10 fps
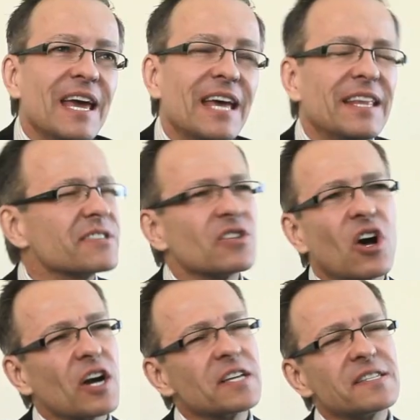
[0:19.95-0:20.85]
And that's the
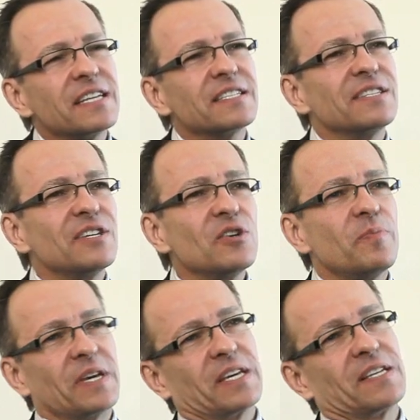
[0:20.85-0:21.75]
hardest thing to do
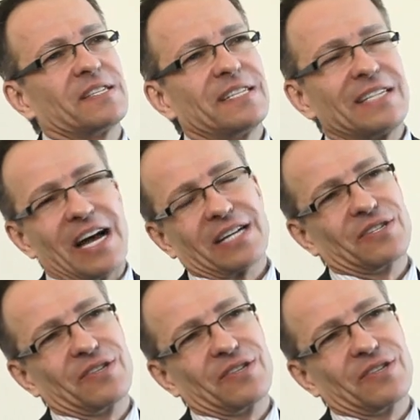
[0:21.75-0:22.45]
because the doctor